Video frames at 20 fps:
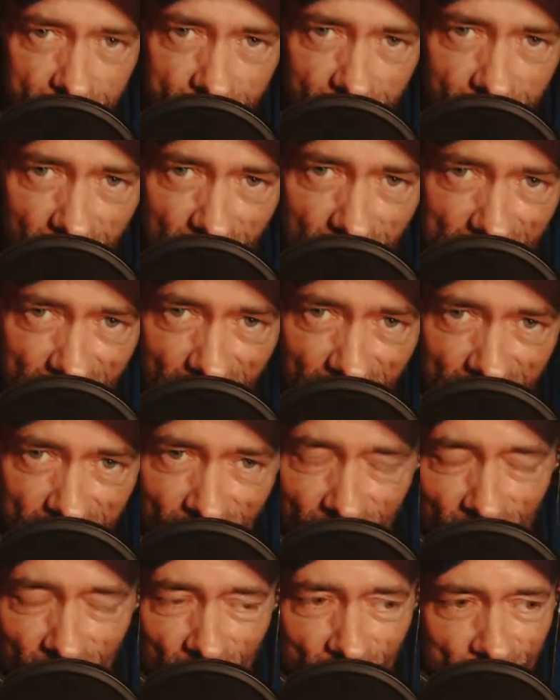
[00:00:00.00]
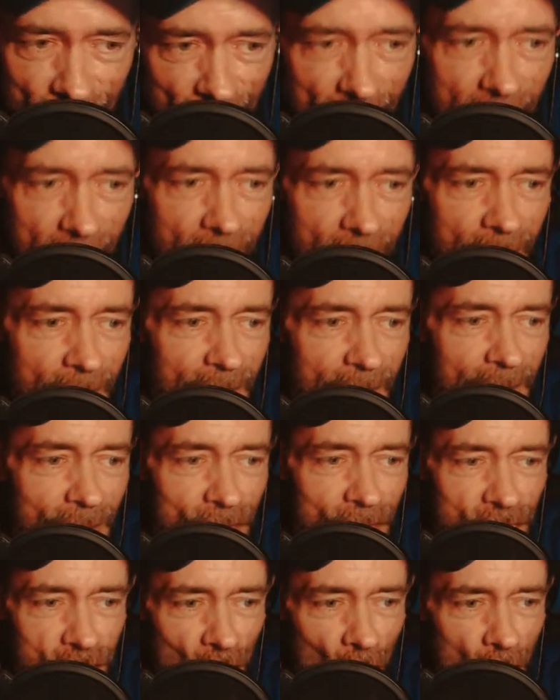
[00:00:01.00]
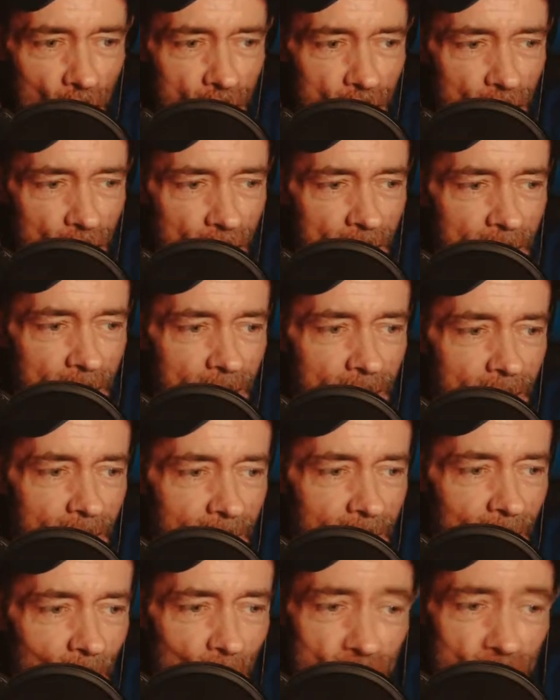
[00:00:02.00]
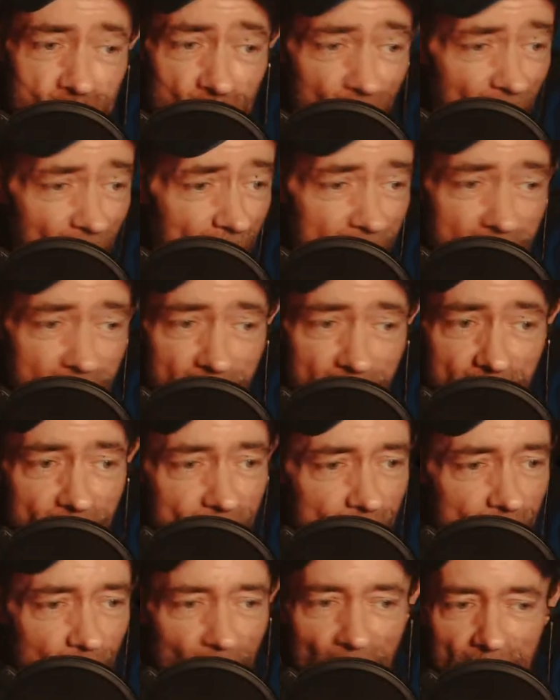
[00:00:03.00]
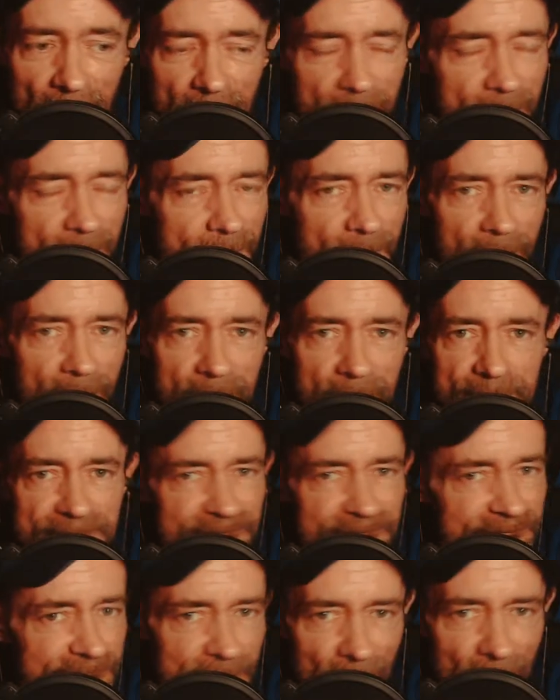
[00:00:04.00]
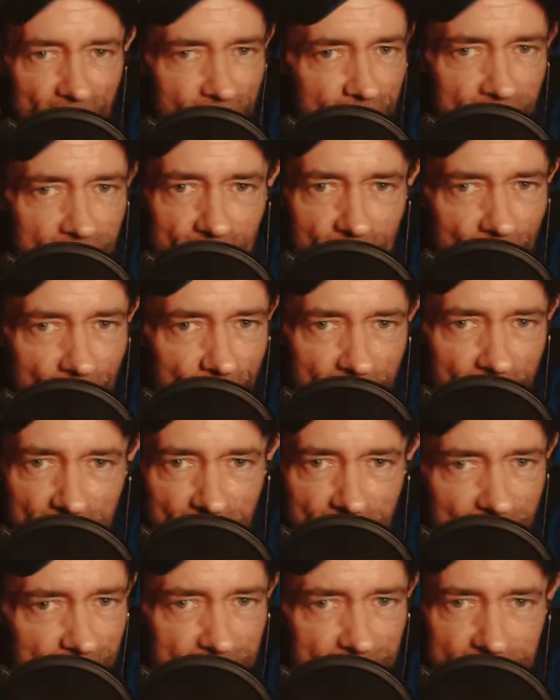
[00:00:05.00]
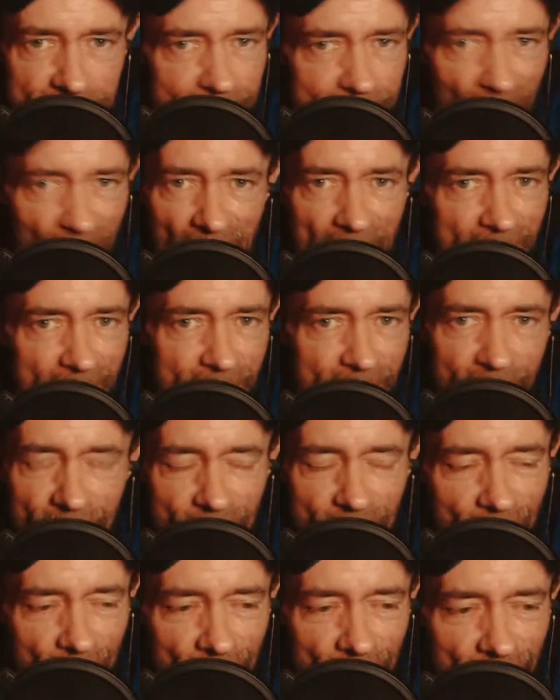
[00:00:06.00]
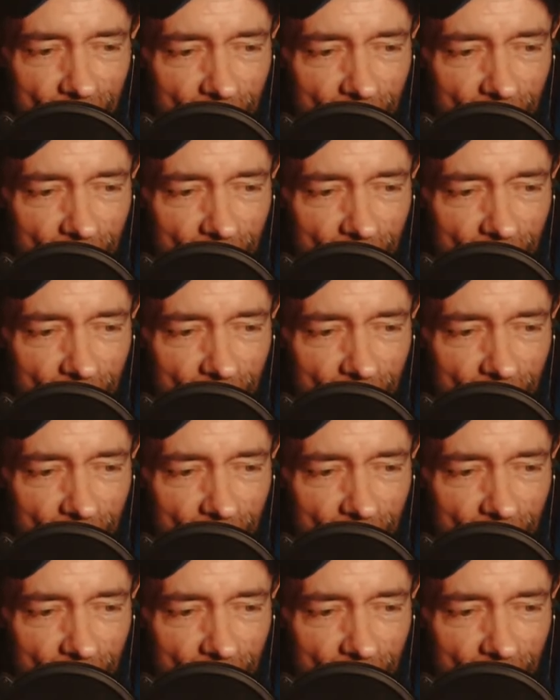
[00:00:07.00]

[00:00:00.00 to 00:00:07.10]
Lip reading: Good day to you, sir. John, what shenanigans are we getting into? Nothing really planned, dude.